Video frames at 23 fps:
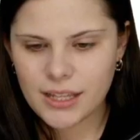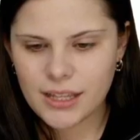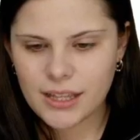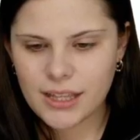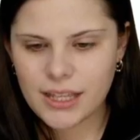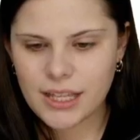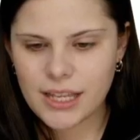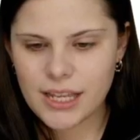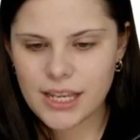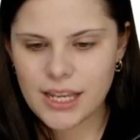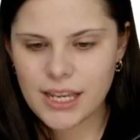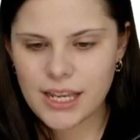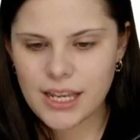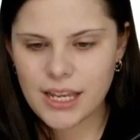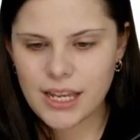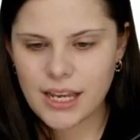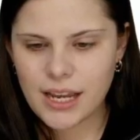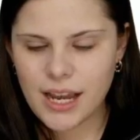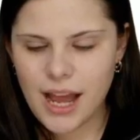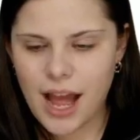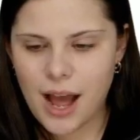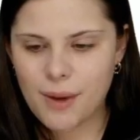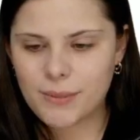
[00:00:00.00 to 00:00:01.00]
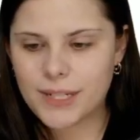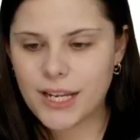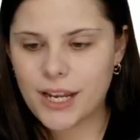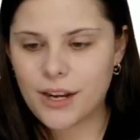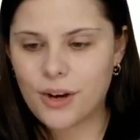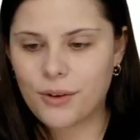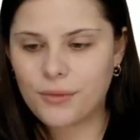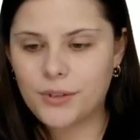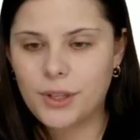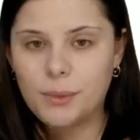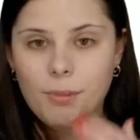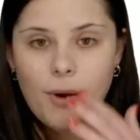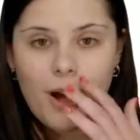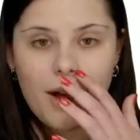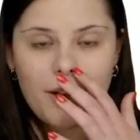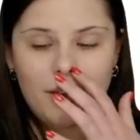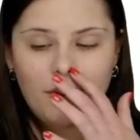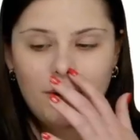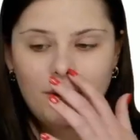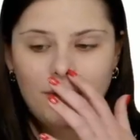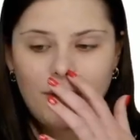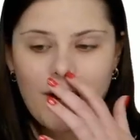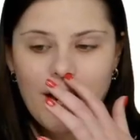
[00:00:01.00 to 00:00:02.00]
the update of the
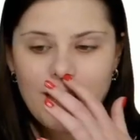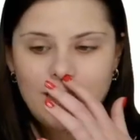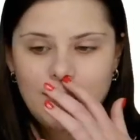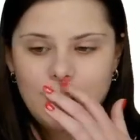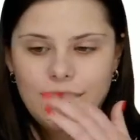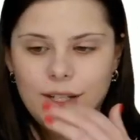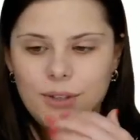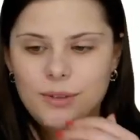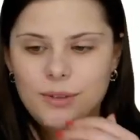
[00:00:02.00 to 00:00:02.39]
model, right? So